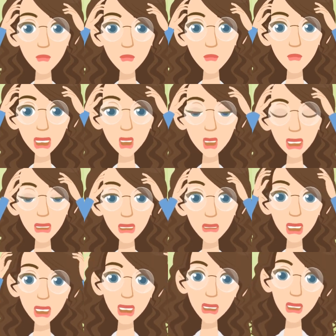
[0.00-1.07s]
because the
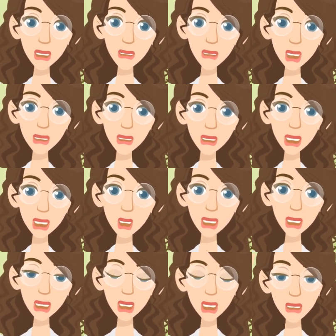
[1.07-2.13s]
outstanding balance will
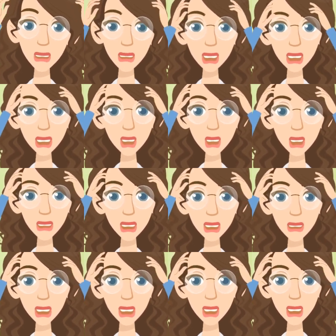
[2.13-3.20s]
be charged with the high
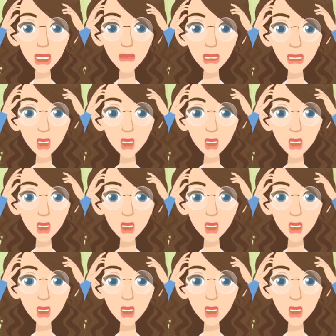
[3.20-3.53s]
interest rate.